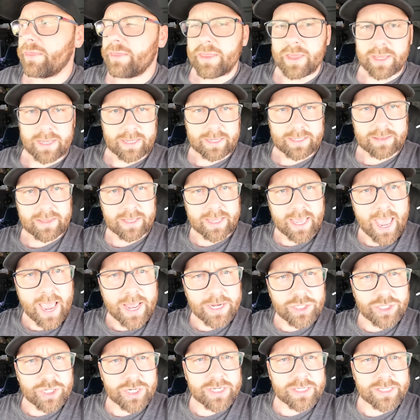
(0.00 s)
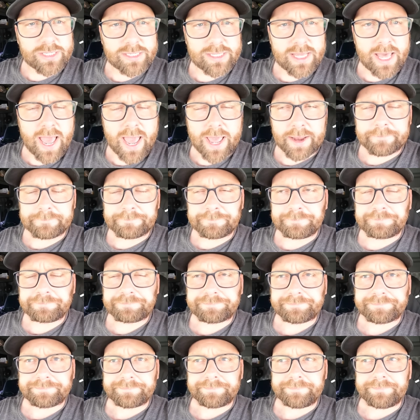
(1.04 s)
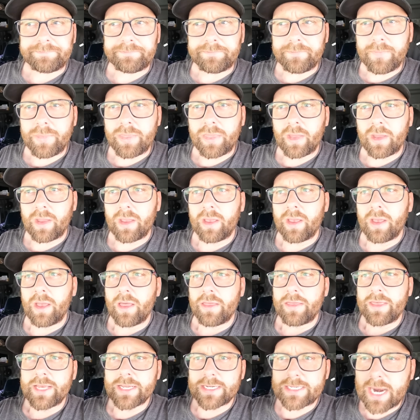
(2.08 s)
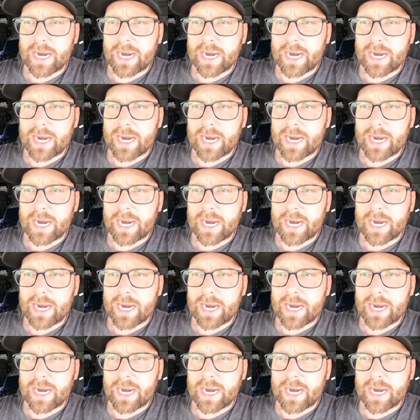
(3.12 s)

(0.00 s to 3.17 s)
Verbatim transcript: the, the catch is that the